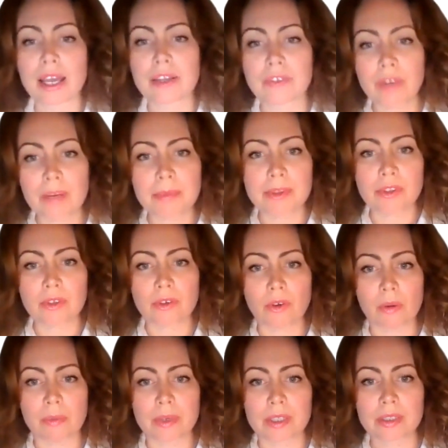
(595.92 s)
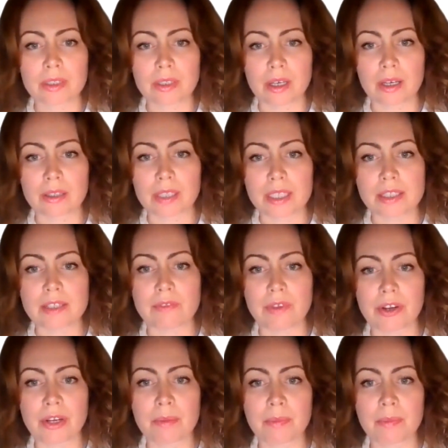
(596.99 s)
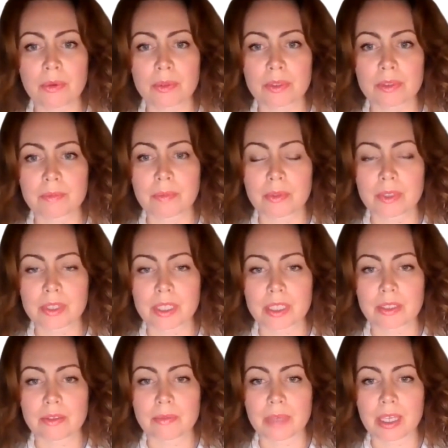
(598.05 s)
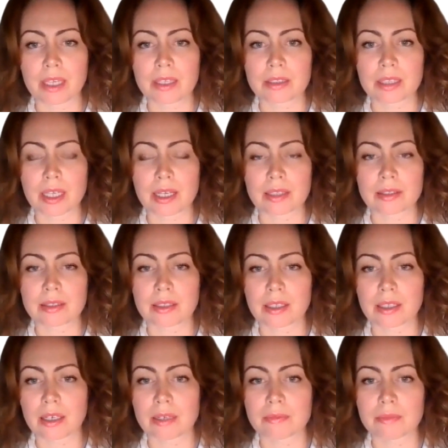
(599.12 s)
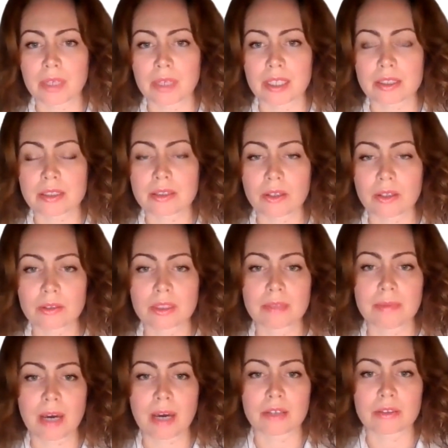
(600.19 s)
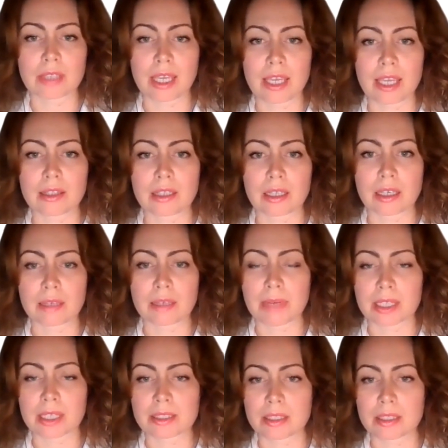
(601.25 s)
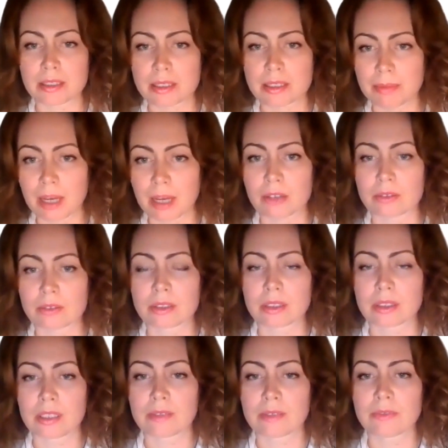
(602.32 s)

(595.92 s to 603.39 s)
I agree with you, Robert. That's a very important point that you make, that it's not about data, but it's about